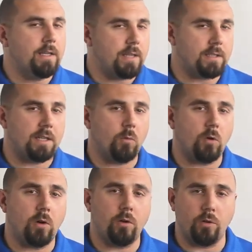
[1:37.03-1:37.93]
Testing will
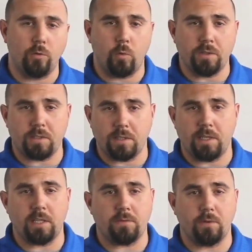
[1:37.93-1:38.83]
conclude once the
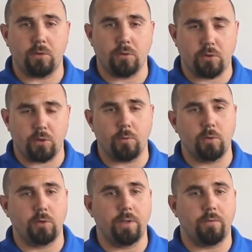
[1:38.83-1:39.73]
test filter's
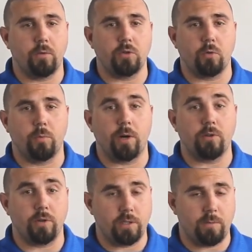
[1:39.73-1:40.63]
terminal differential
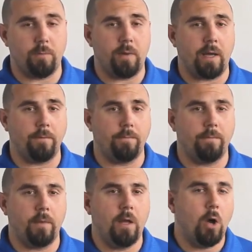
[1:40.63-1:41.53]
pressure has been met.
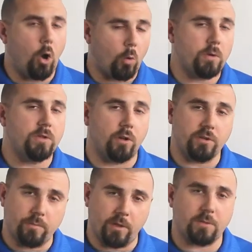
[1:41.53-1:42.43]
All
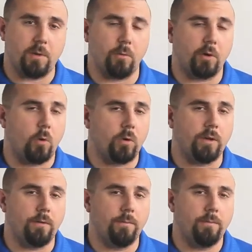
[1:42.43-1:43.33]
results must be
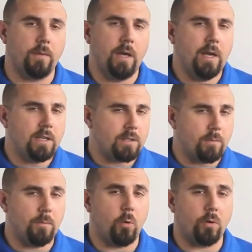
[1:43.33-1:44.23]
recorded. Some
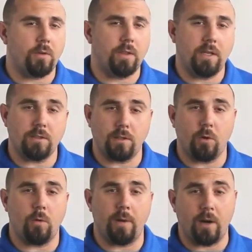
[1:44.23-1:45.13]
important things to
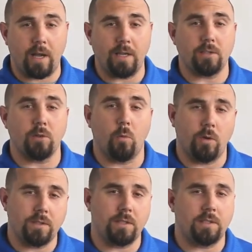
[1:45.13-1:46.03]
know about ISO
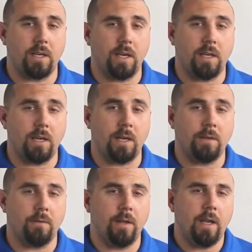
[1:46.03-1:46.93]

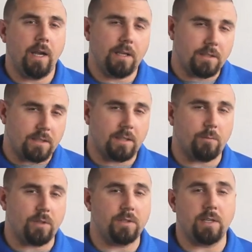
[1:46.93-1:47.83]
16889. It is the
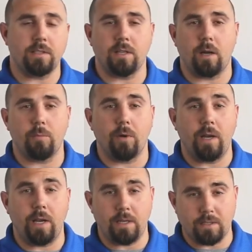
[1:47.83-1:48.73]
simplest test to
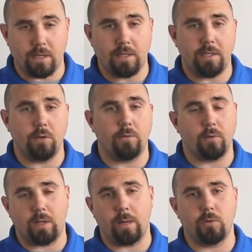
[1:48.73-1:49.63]
operate and is ideal
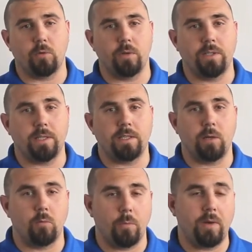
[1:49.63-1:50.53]
for laboratory testing
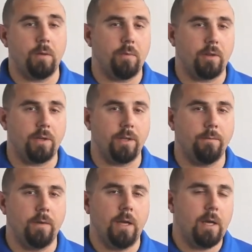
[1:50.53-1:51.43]
and repeatability.
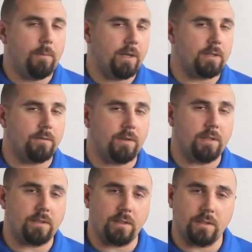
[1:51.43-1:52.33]
Because of
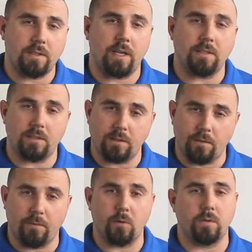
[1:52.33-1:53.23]
this test is the
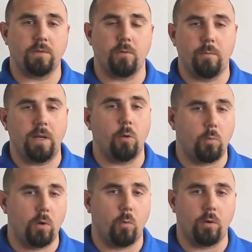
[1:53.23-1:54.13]
furthest from being a
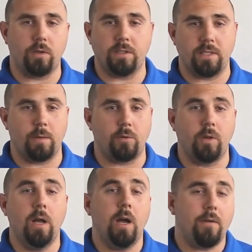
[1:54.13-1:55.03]
real-world
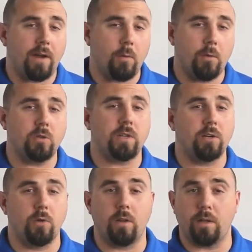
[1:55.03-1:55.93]
example of how most
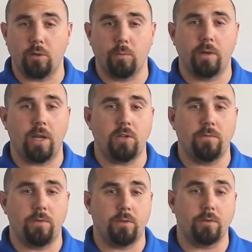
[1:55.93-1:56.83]
hydraulic and
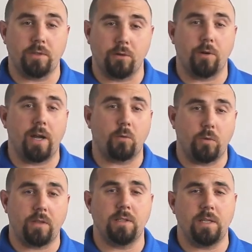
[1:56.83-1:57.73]
lubrication filters interact
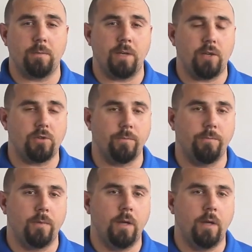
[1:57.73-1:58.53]
with contamination.